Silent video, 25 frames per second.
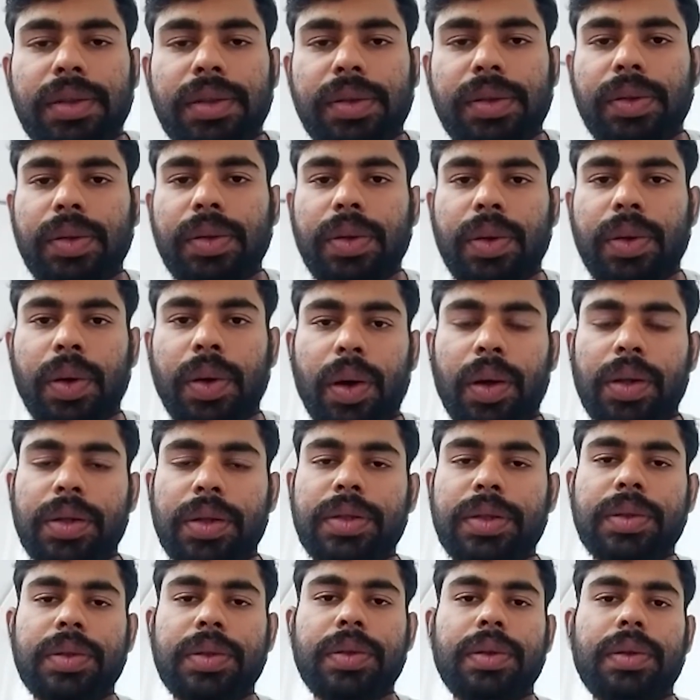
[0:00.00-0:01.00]
So uh,
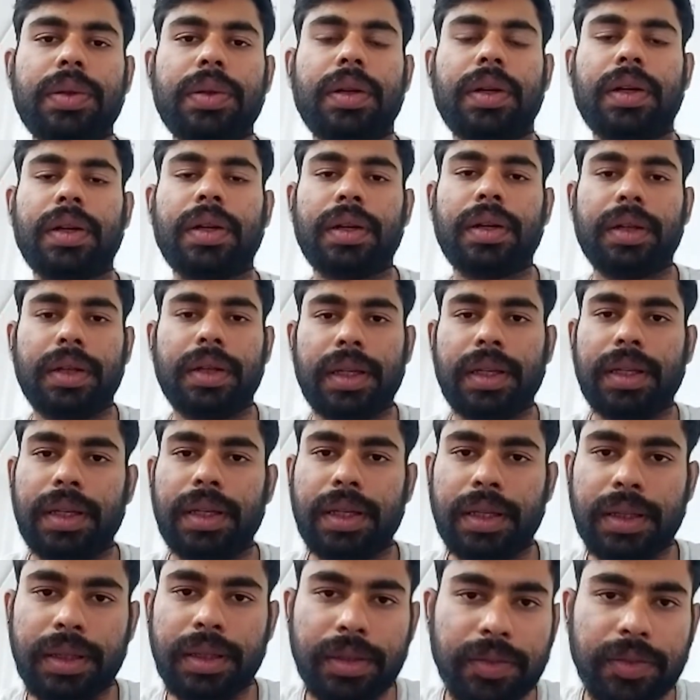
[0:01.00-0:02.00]
also uh,
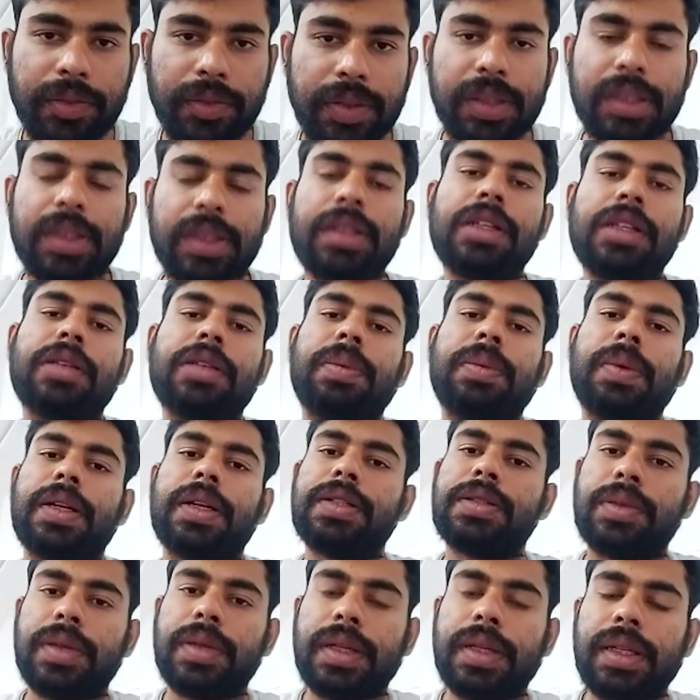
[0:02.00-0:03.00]
in the physical
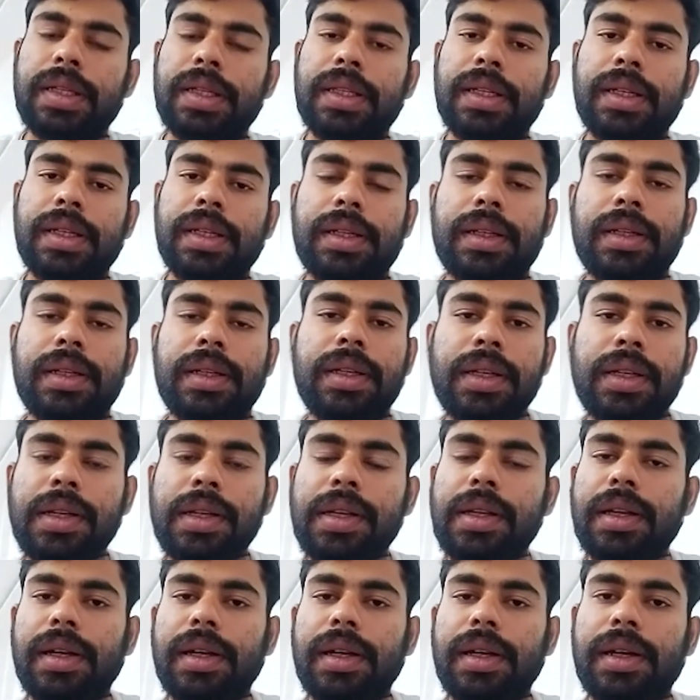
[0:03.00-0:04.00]
space today, there
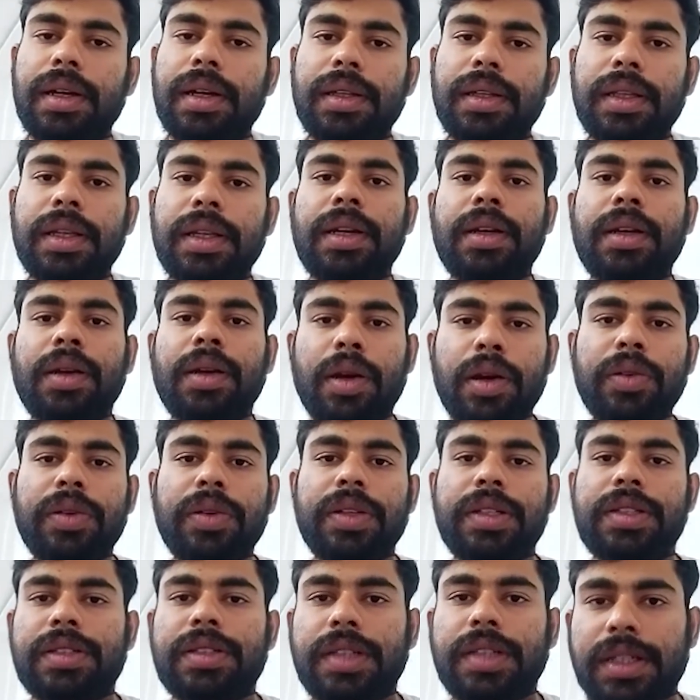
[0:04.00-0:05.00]
uh, there are a lot of
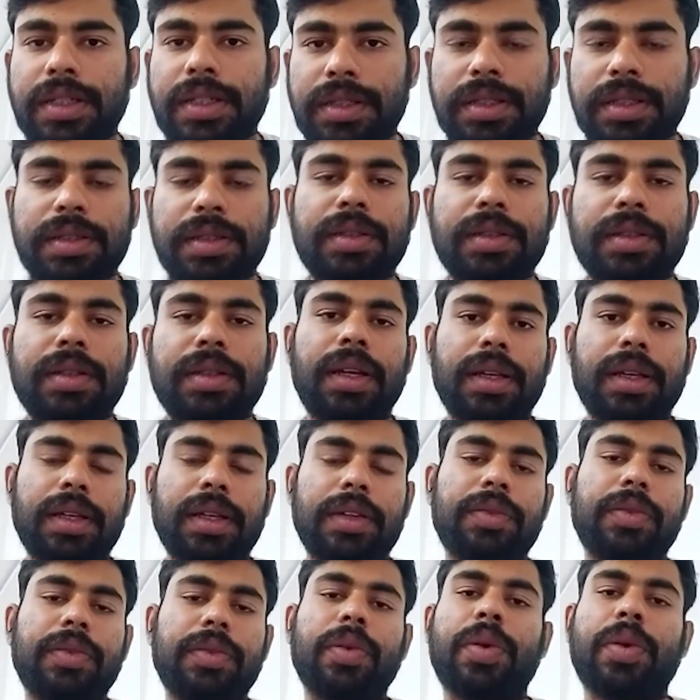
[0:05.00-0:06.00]
restrictions. Like
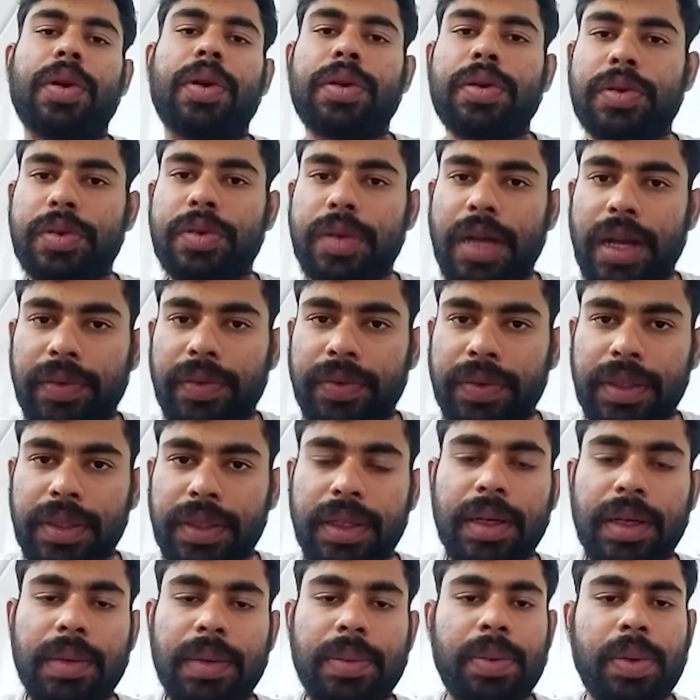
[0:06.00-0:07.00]
if you want to
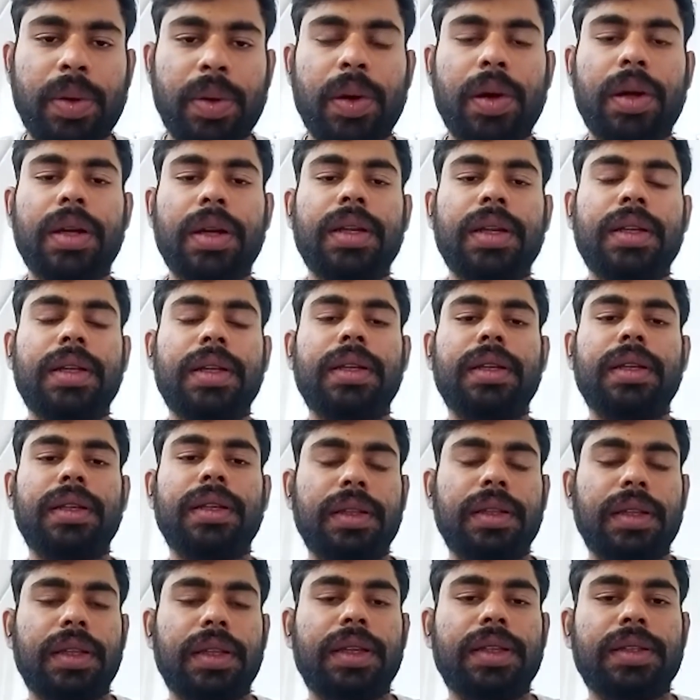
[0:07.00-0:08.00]
travel abroad,
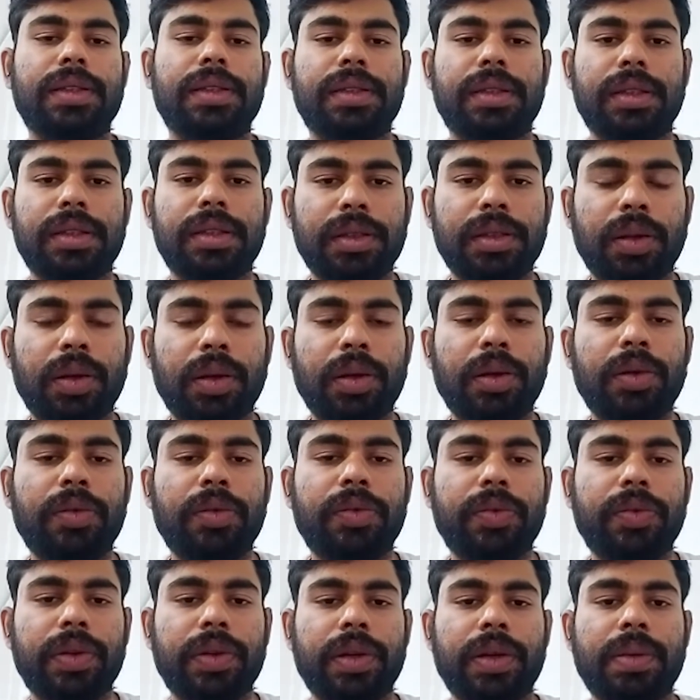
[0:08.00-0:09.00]
there's there's a lot
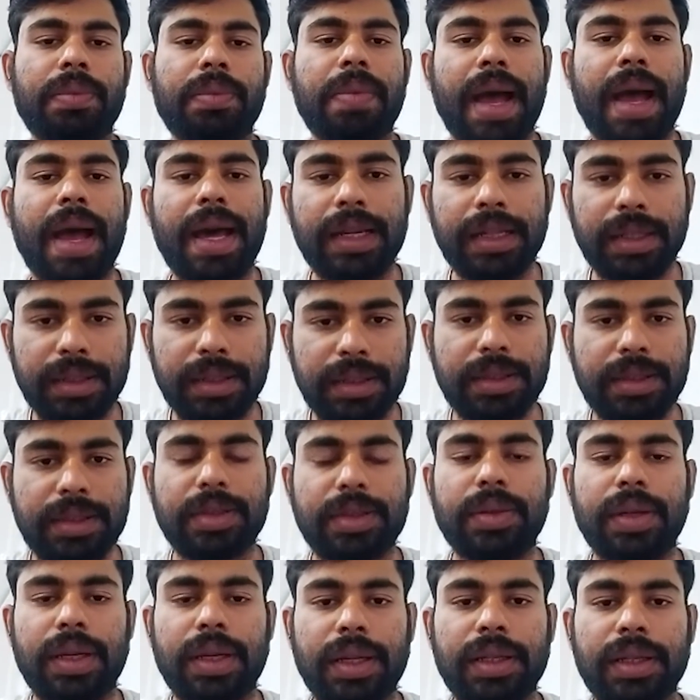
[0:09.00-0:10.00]
of uh, barriers
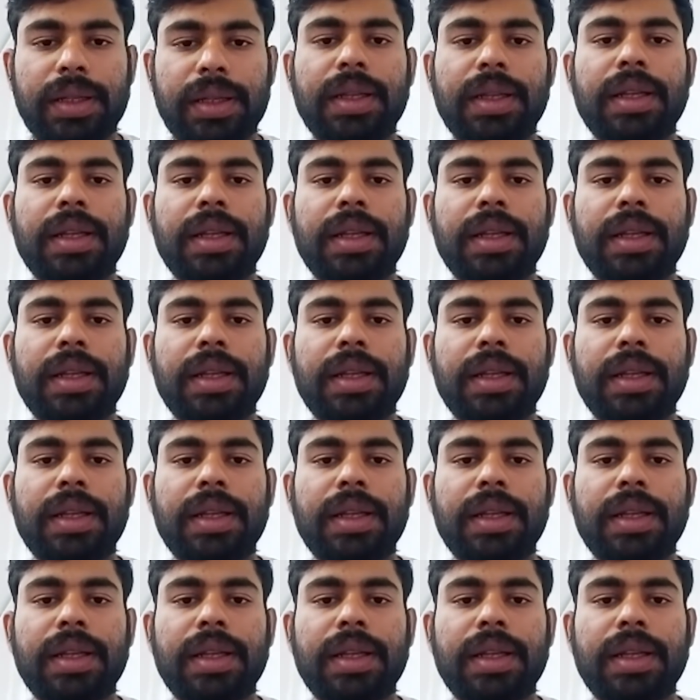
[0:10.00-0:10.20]
today.